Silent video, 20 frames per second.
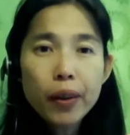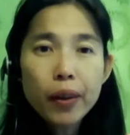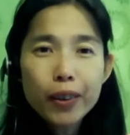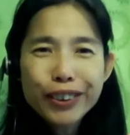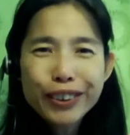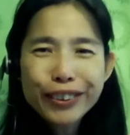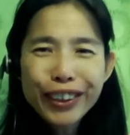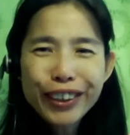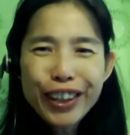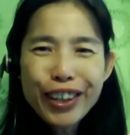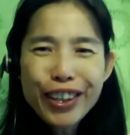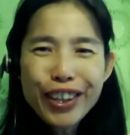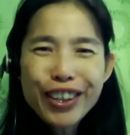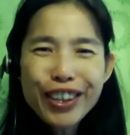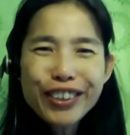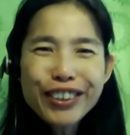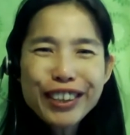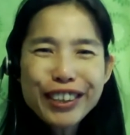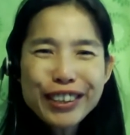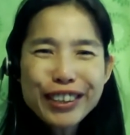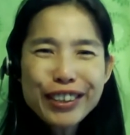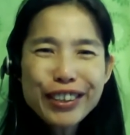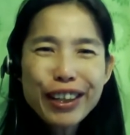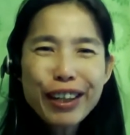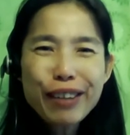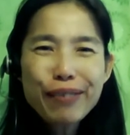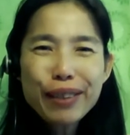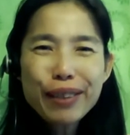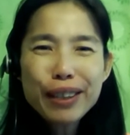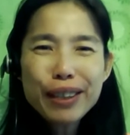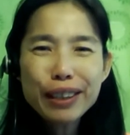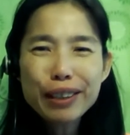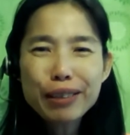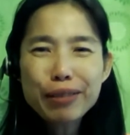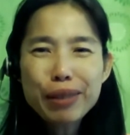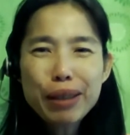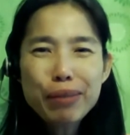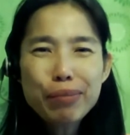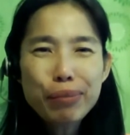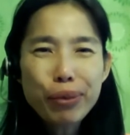So can you describe a little
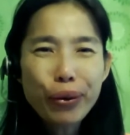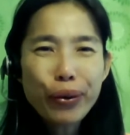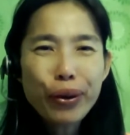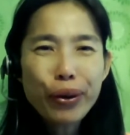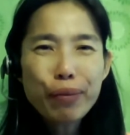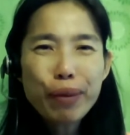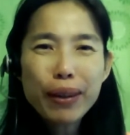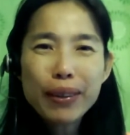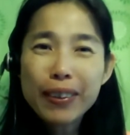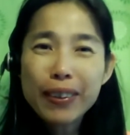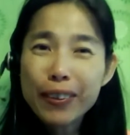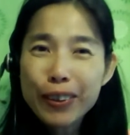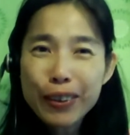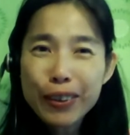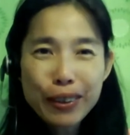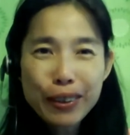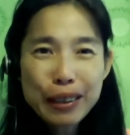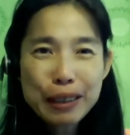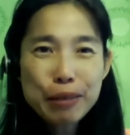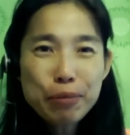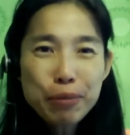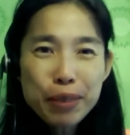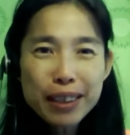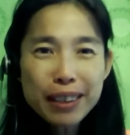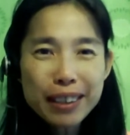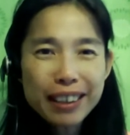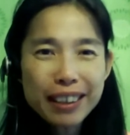bit more about the systems?